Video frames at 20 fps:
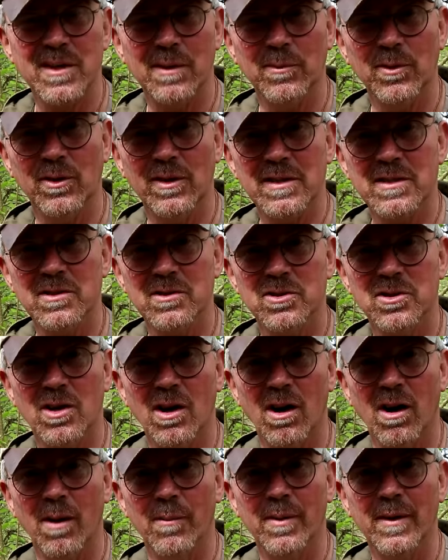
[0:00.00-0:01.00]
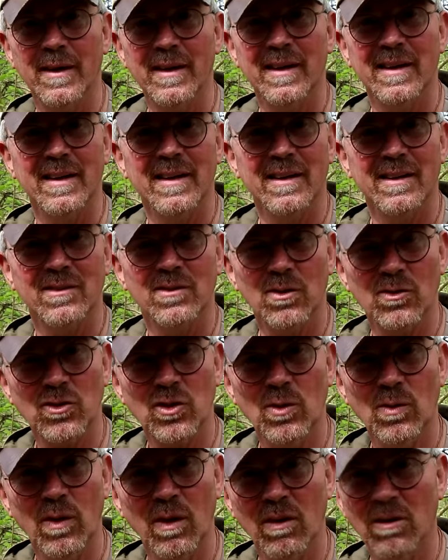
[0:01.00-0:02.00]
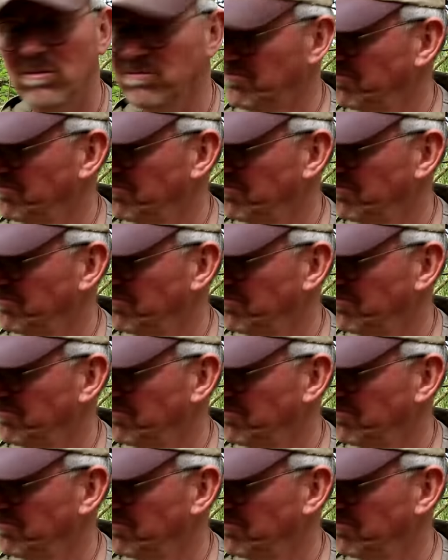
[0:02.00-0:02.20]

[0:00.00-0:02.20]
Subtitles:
up nice and sharp, not too long,